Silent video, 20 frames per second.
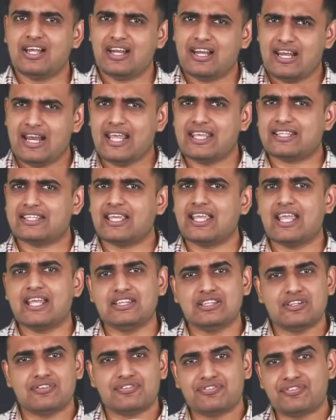Like
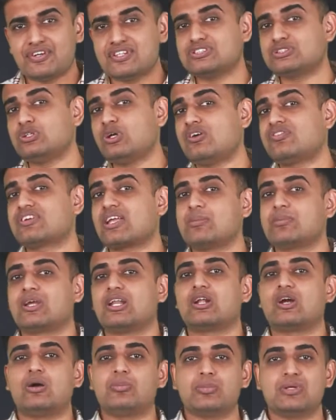in the first law of
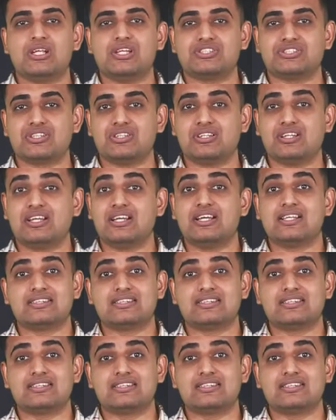chemical combination,